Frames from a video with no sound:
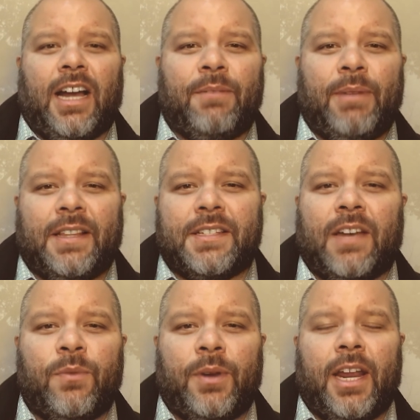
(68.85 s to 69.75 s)
God making this
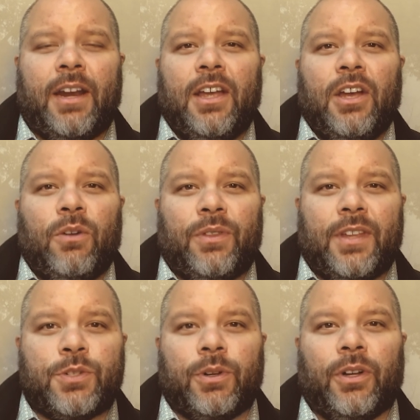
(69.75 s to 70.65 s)
covenant with
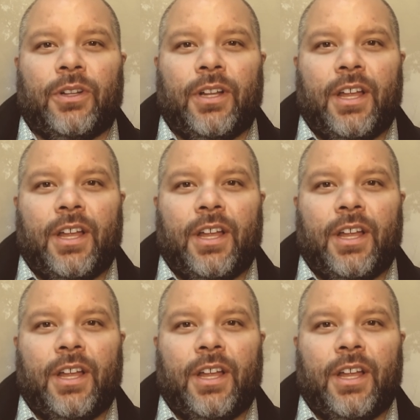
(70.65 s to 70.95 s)
Israel,